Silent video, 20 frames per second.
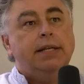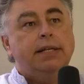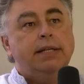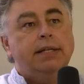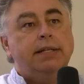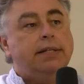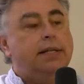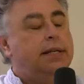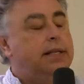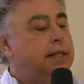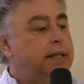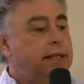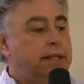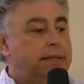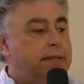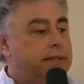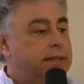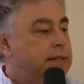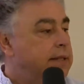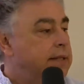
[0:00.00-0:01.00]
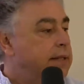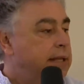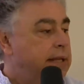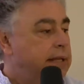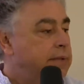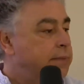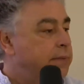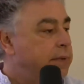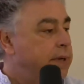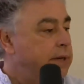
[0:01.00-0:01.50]
"Son, that's
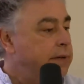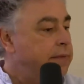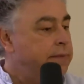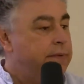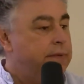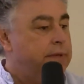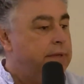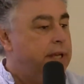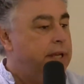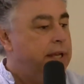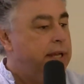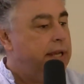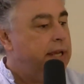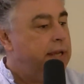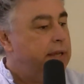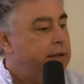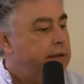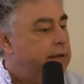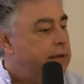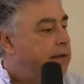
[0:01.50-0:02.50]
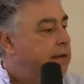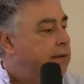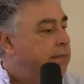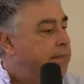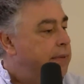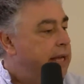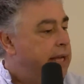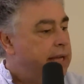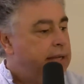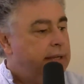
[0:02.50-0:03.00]
wonderful. Can I go
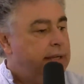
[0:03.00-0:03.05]
back